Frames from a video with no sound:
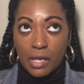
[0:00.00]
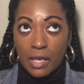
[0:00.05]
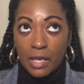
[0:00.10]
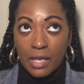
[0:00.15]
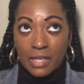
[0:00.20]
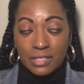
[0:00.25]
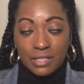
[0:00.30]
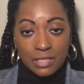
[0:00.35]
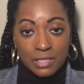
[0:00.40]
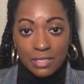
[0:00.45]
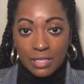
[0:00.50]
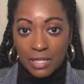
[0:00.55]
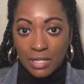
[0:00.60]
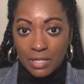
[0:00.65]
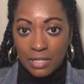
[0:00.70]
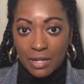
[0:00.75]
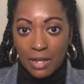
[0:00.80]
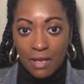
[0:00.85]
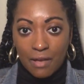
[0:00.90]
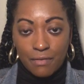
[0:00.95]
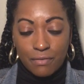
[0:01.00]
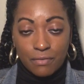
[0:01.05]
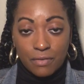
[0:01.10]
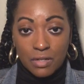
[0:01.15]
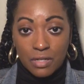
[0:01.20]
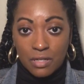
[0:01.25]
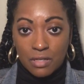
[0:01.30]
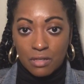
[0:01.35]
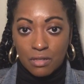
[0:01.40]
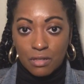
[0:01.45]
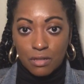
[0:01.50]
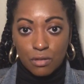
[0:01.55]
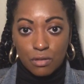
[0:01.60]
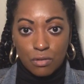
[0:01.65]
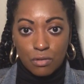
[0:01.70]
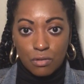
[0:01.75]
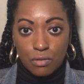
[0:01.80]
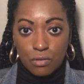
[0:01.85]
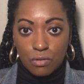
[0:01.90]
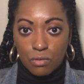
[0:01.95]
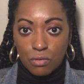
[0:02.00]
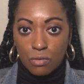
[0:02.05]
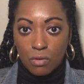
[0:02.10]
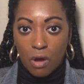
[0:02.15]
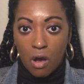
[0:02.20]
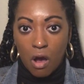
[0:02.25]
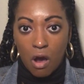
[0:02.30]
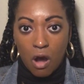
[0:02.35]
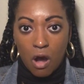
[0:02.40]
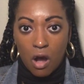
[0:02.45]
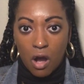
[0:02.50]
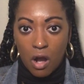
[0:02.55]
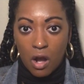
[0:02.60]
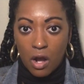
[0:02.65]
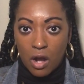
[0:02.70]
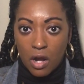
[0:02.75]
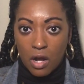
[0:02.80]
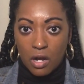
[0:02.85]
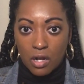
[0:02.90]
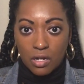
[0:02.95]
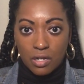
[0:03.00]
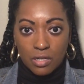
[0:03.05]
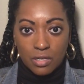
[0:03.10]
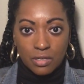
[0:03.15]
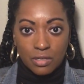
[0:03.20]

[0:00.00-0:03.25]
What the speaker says: As I stated, I have friends who are